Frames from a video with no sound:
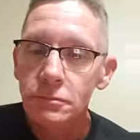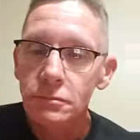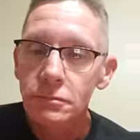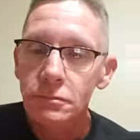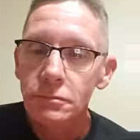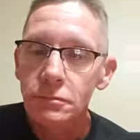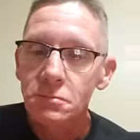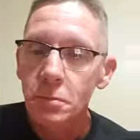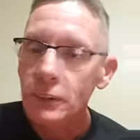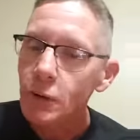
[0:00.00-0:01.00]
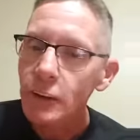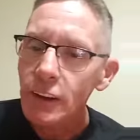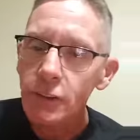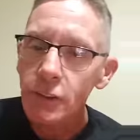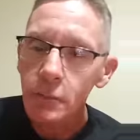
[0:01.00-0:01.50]
Why? But don't
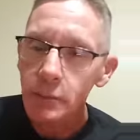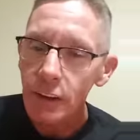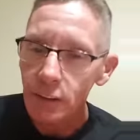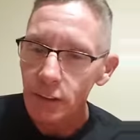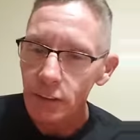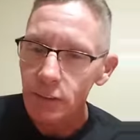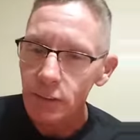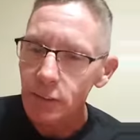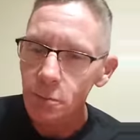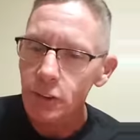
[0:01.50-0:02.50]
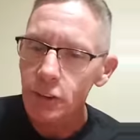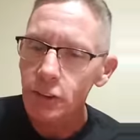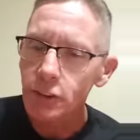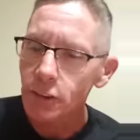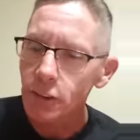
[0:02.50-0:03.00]
ask if I'm gay, because I'm pretty
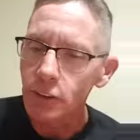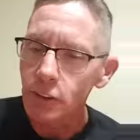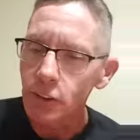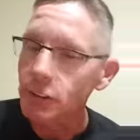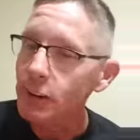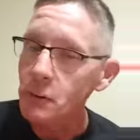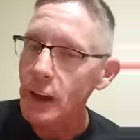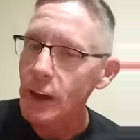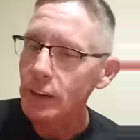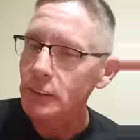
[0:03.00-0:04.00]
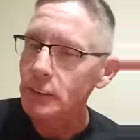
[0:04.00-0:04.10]
sure you all know I'm not.